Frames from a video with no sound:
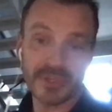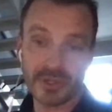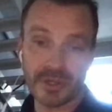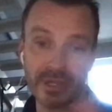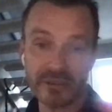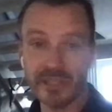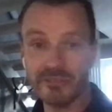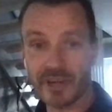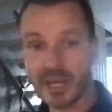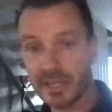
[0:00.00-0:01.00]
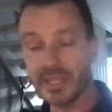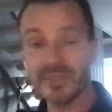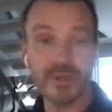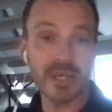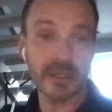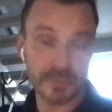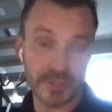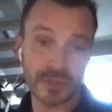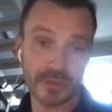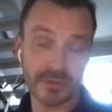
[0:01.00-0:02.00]
if I need to
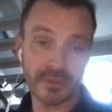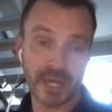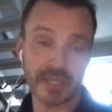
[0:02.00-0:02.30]
help you,